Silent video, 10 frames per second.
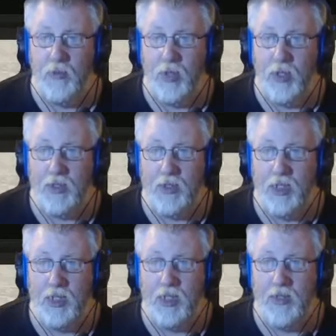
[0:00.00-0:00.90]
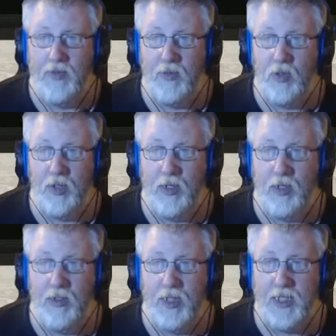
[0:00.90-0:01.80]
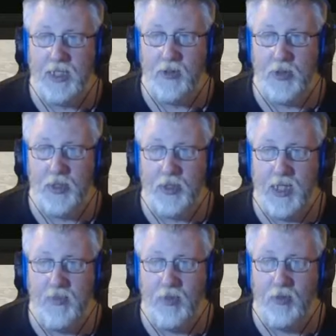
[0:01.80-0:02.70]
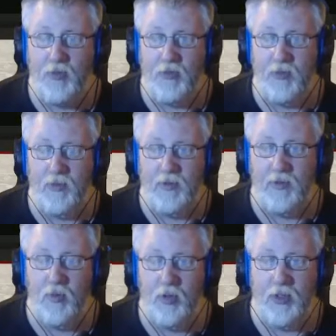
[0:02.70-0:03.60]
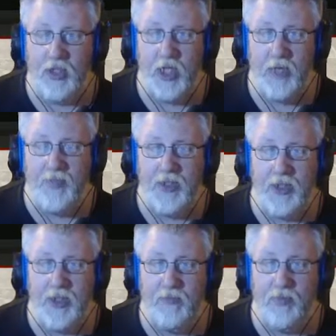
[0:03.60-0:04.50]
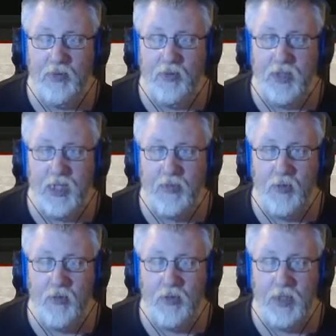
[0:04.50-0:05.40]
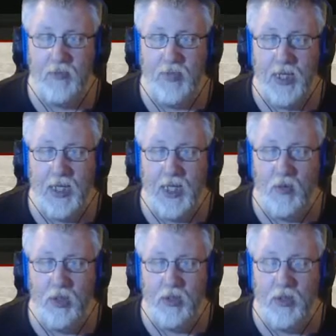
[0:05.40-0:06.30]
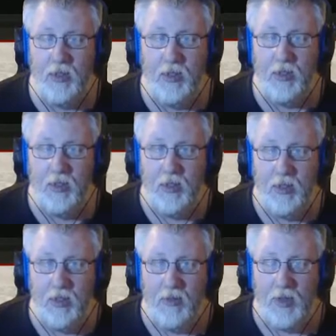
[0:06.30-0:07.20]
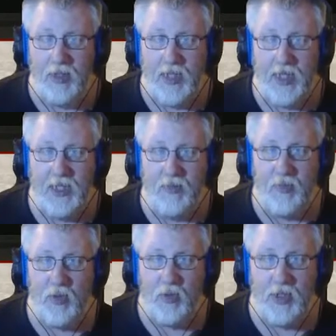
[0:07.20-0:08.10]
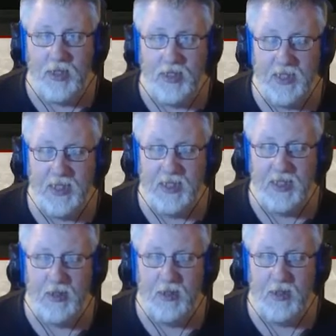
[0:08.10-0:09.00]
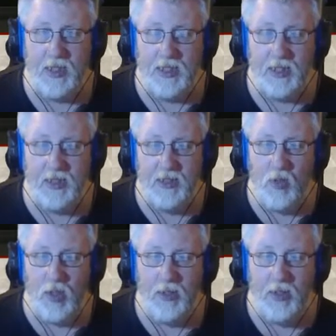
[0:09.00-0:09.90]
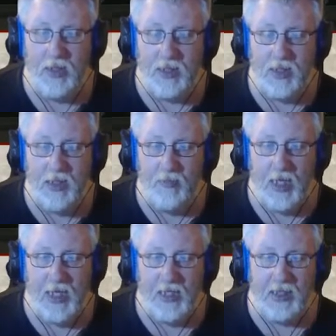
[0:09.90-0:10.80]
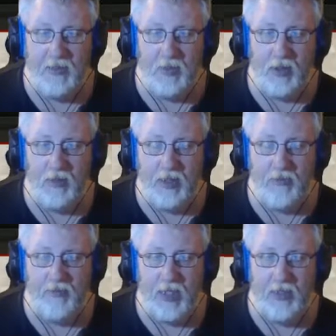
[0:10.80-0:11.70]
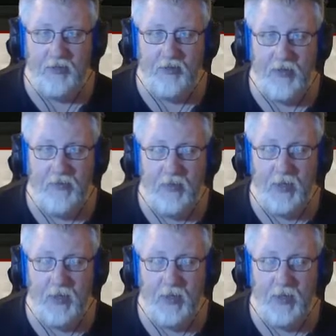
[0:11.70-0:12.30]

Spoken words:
But if you want a nicer looking table, if you want a championship pool table, you can buy that one with the tighter pockets. This isn't the one. It's a black table, I believe, black trim.